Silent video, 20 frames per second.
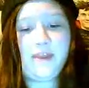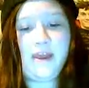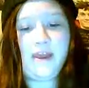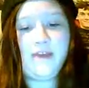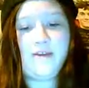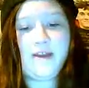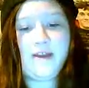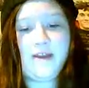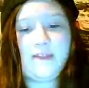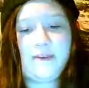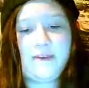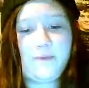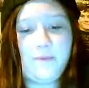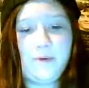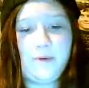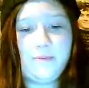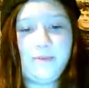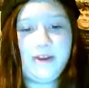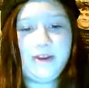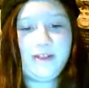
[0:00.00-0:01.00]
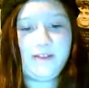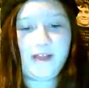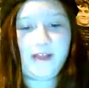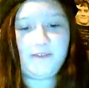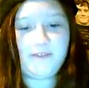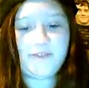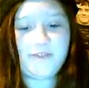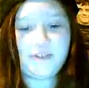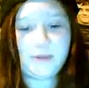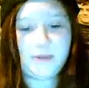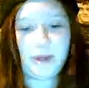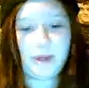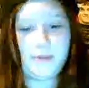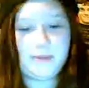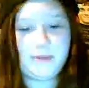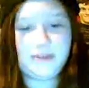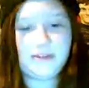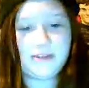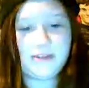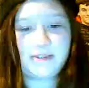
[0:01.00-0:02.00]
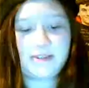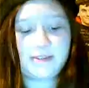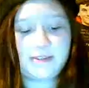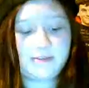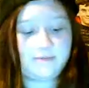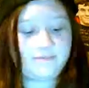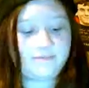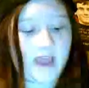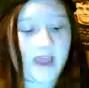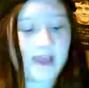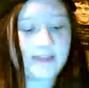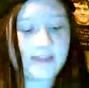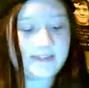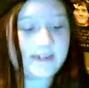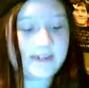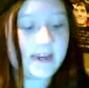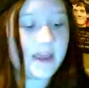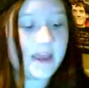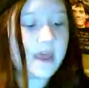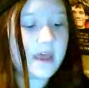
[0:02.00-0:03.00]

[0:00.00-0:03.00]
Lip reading: I got like 1 minute left, so I gotta make this fast.